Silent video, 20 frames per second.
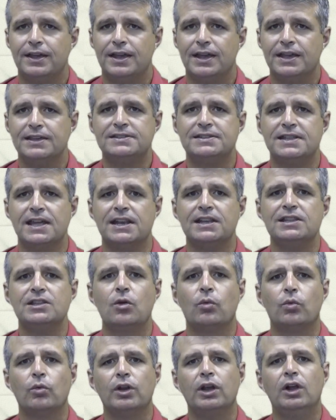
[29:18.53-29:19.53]
is that in the
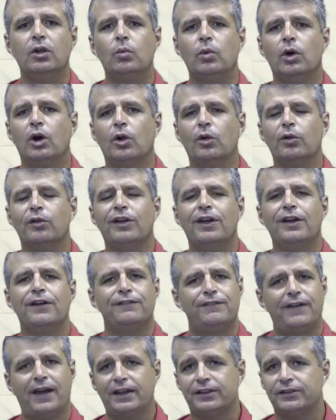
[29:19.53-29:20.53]
real world,
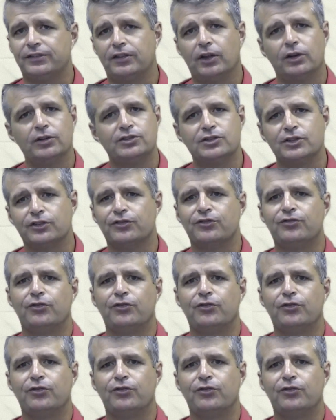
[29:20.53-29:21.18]
facts don't just